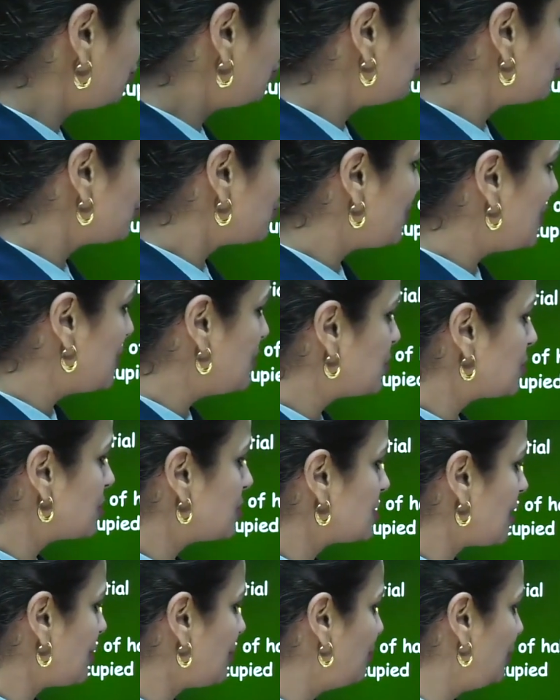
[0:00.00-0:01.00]
two
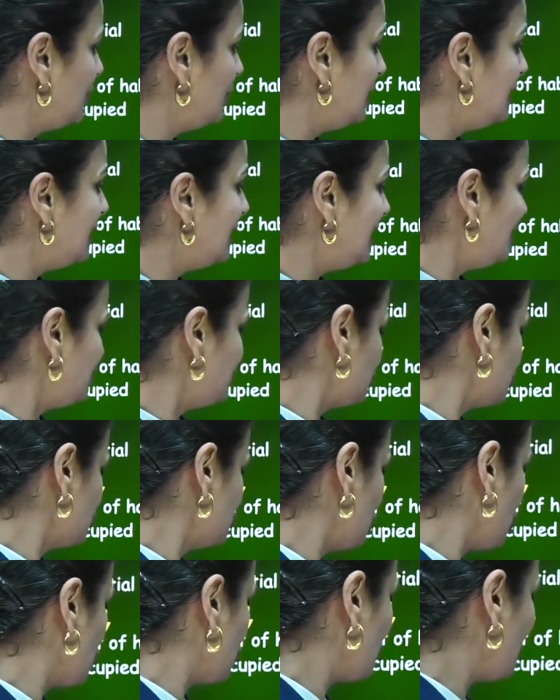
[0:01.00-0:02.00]
species are believed to
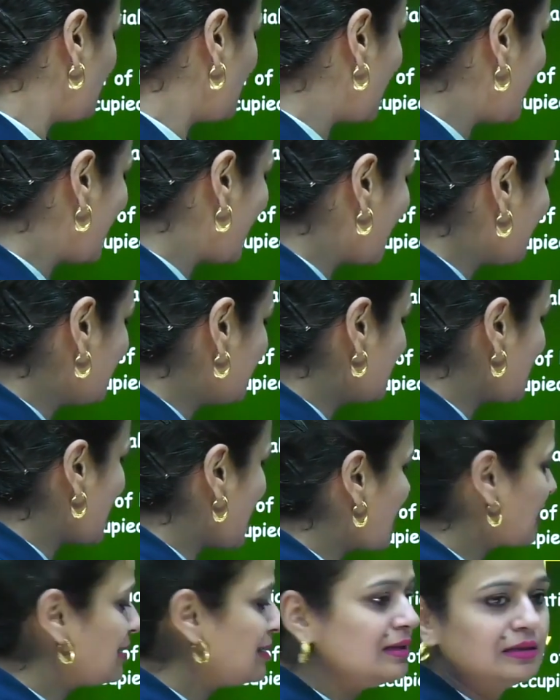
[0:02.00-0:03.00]
occupy
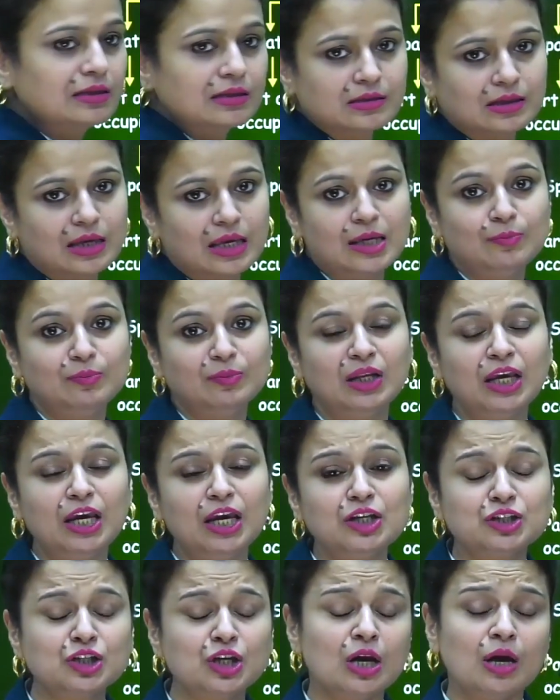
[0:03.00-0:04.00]
exactly the same
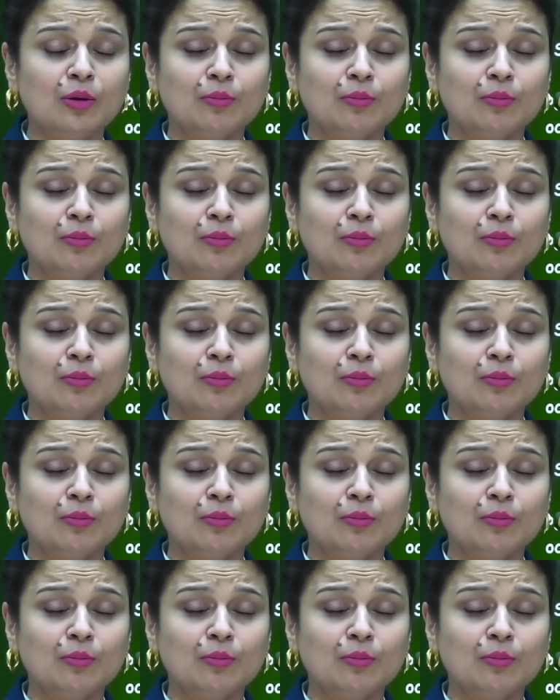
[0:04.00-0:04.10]
niche,